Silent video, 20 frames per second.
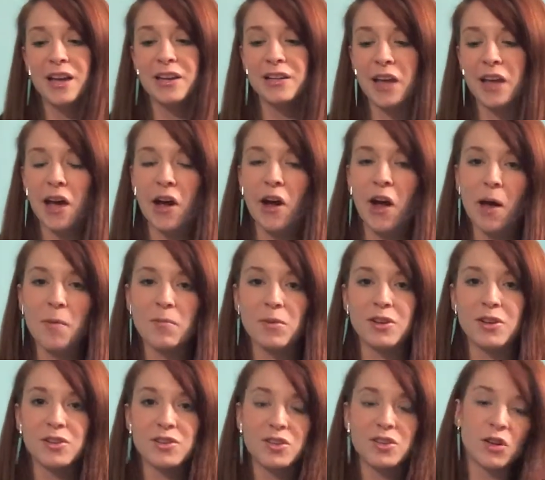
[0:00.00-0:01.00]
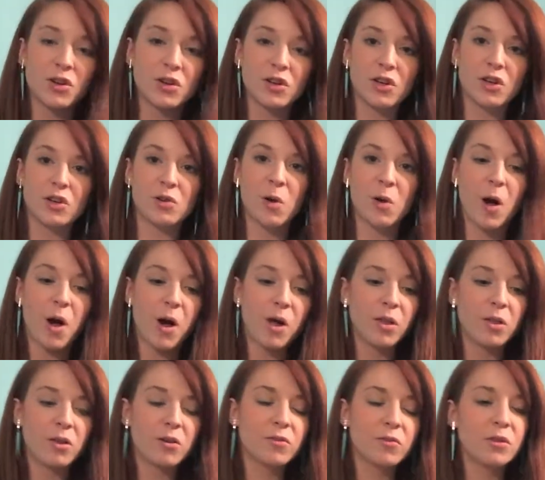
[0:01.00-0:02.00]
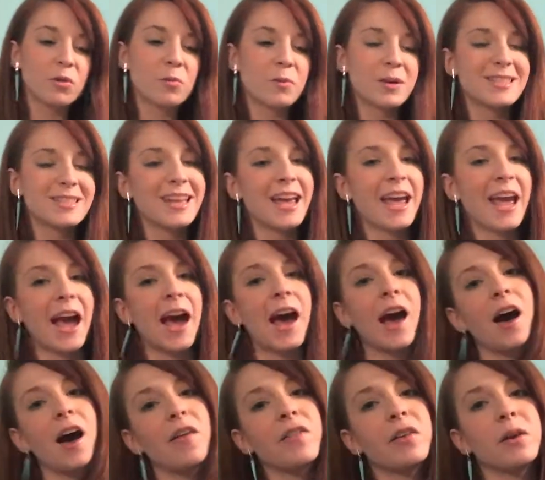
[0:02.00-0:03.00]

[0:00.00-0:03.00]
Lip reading: Now I'm going to show you all of the ones I have,